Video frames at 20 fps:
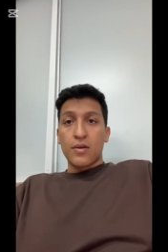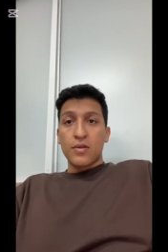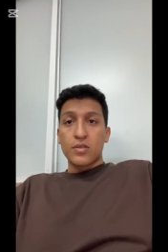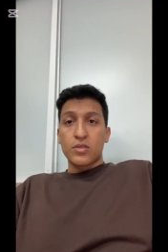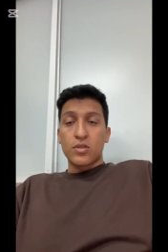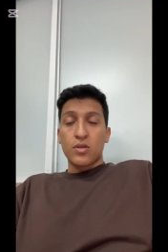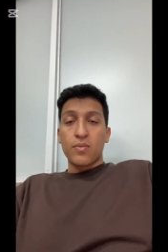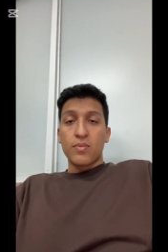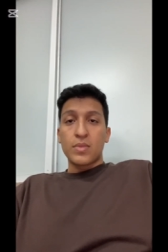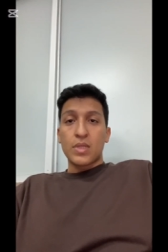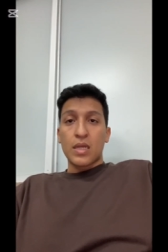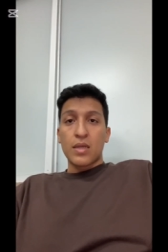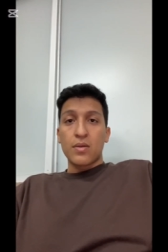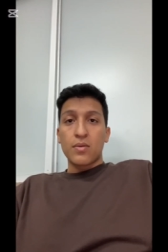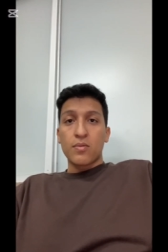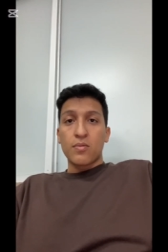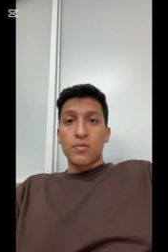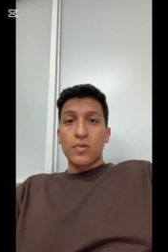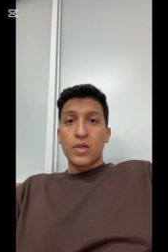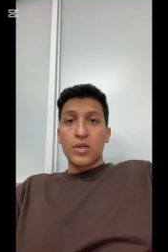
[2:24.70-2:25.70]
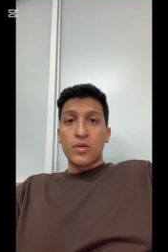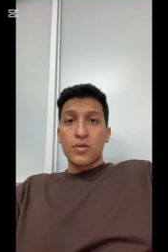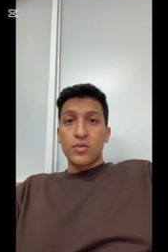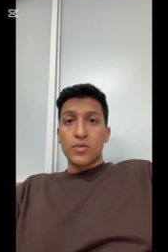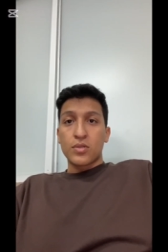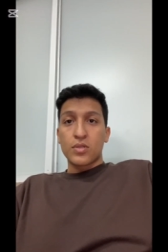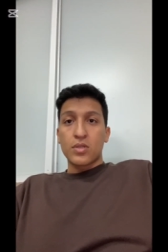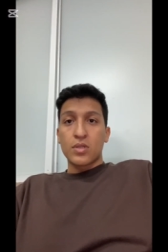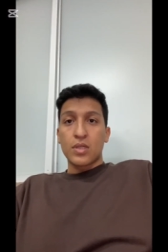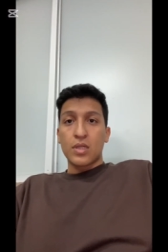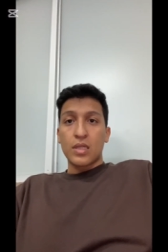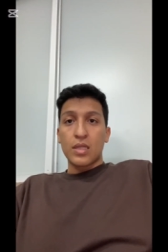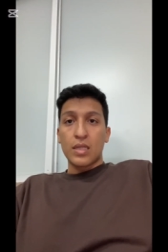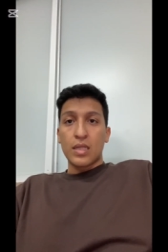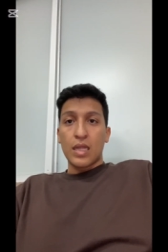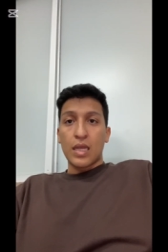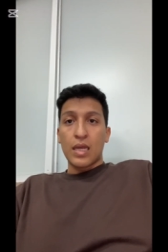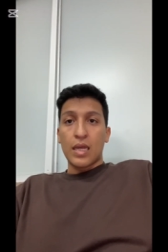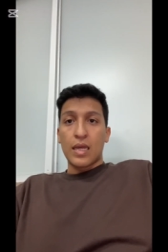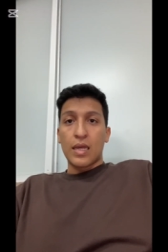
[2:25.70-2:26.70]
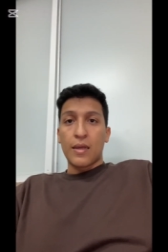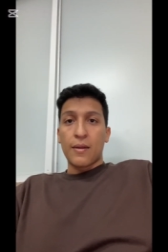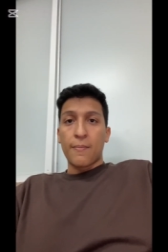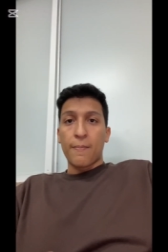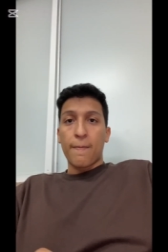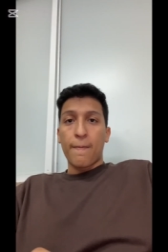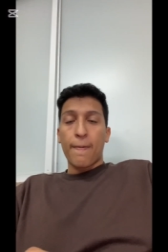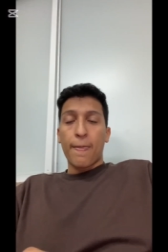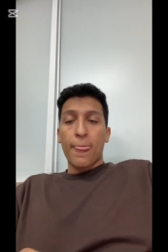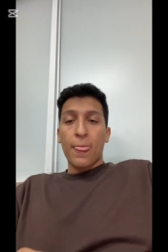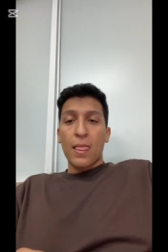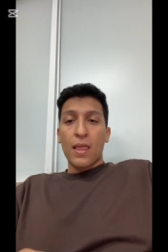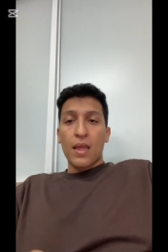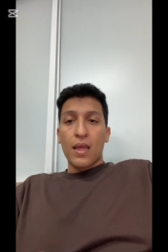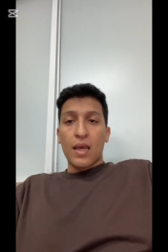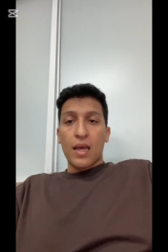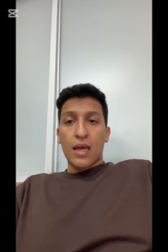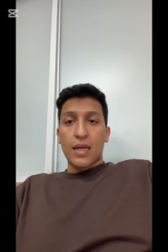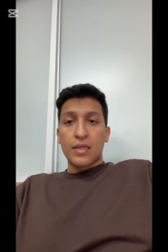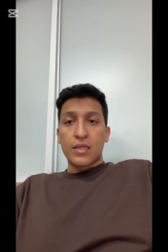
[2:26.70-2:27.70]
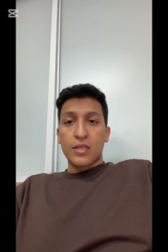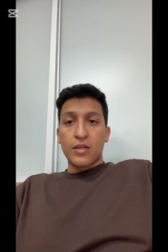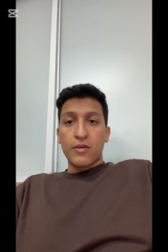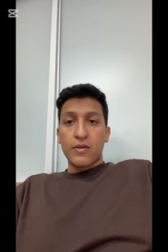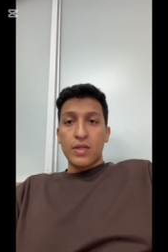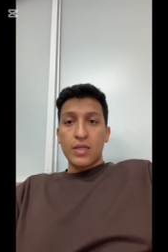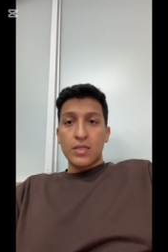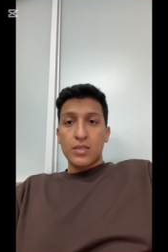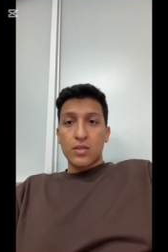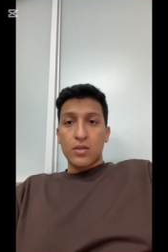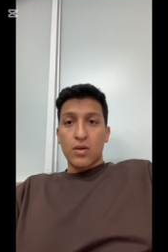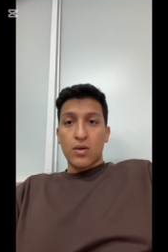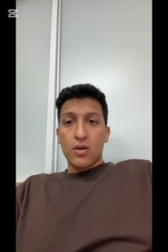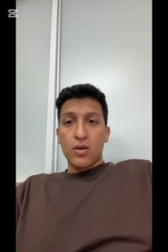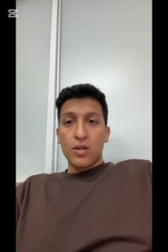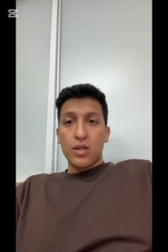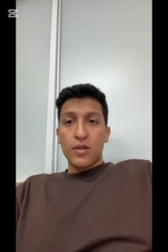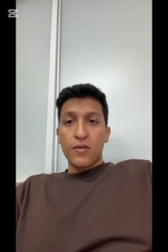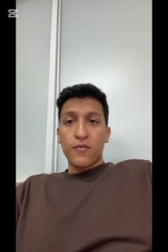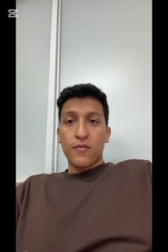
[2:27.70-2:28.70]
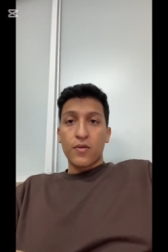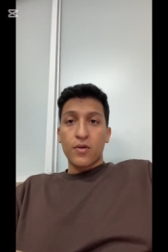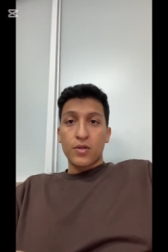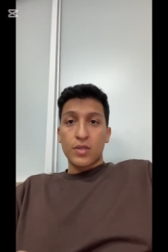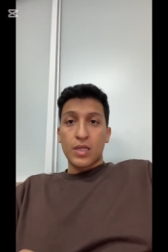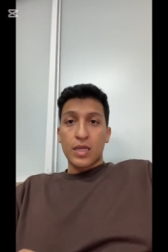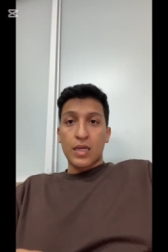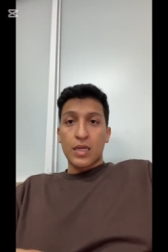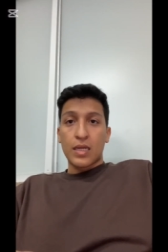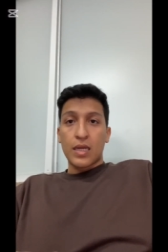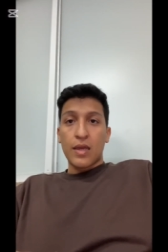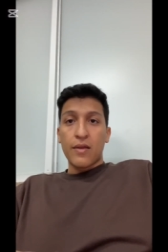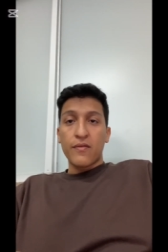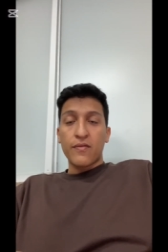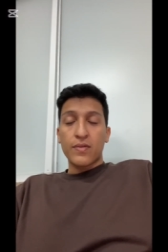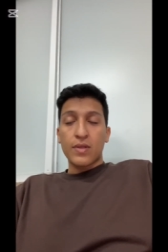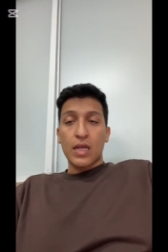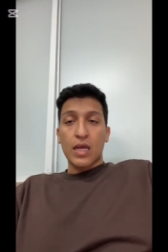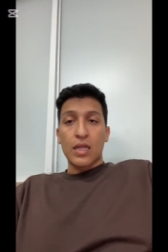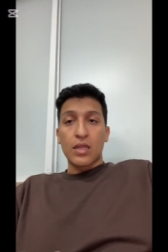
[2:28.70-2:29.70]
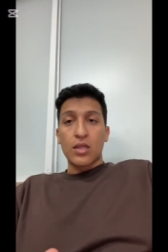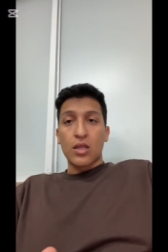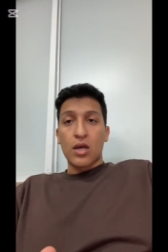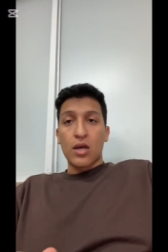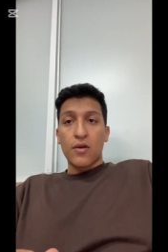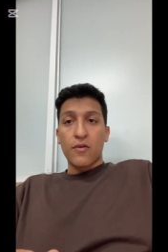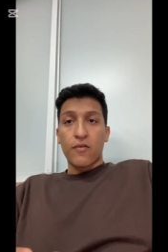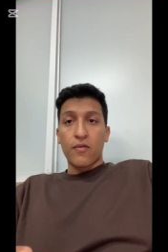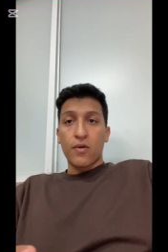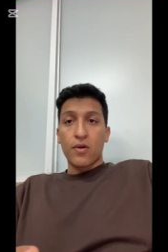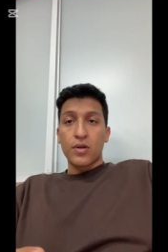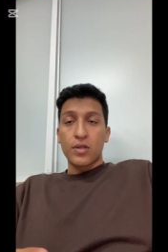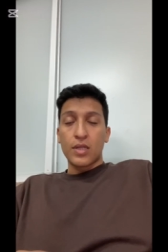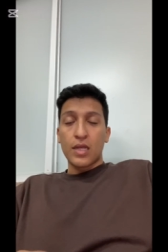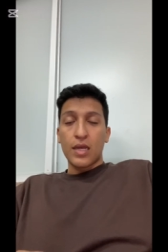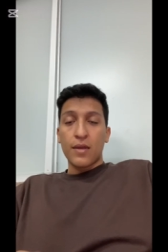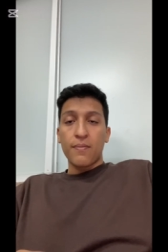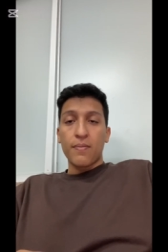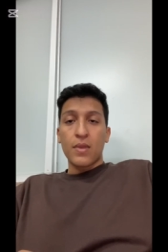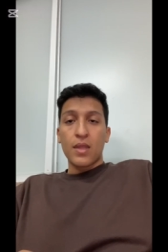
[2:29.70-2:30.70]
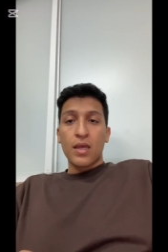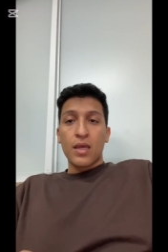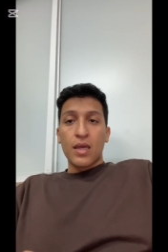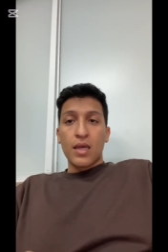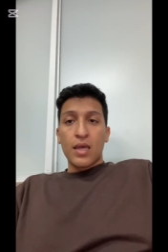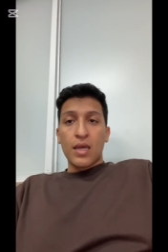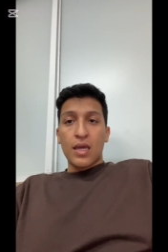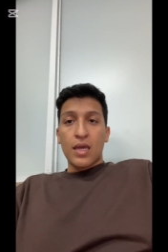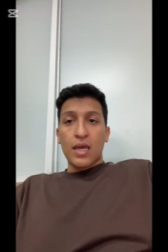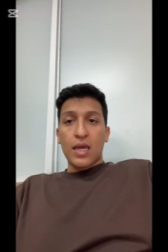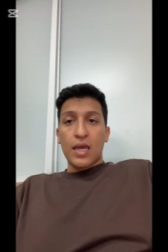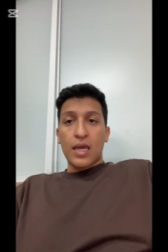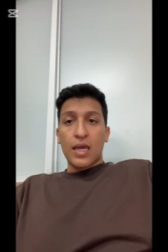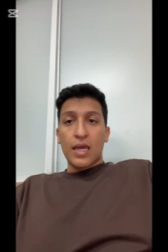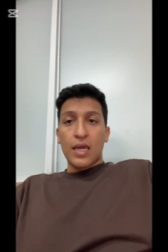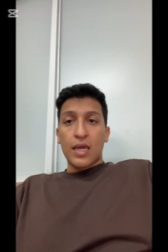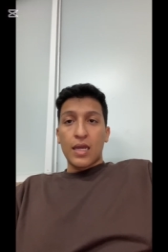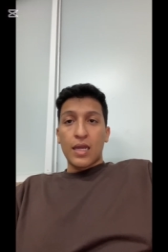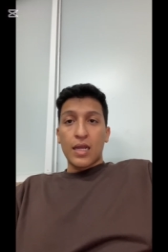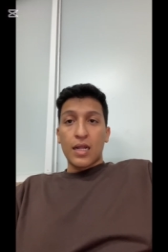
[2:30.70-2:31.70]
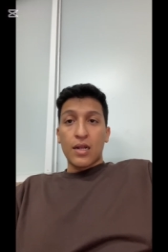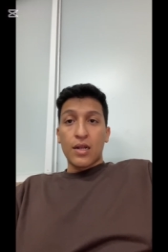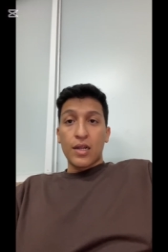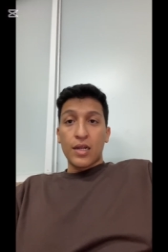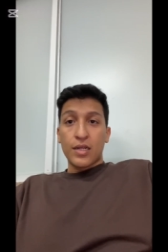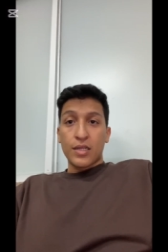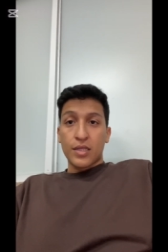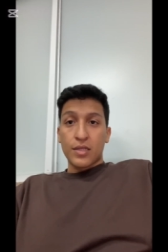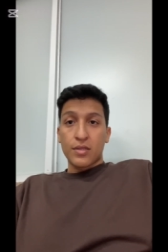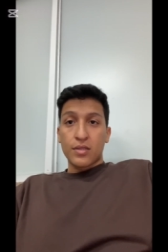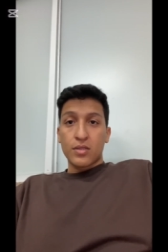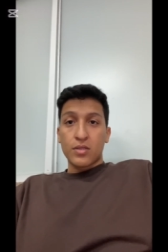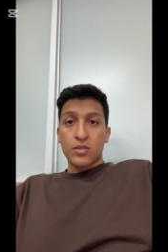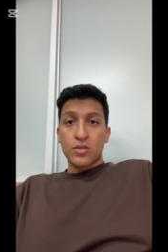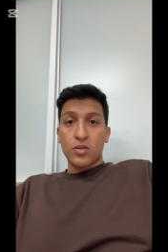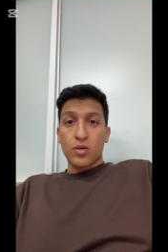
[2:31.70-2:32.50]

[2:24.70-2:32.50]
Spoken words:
Sometimes we use the activities only for the games and not for the learning.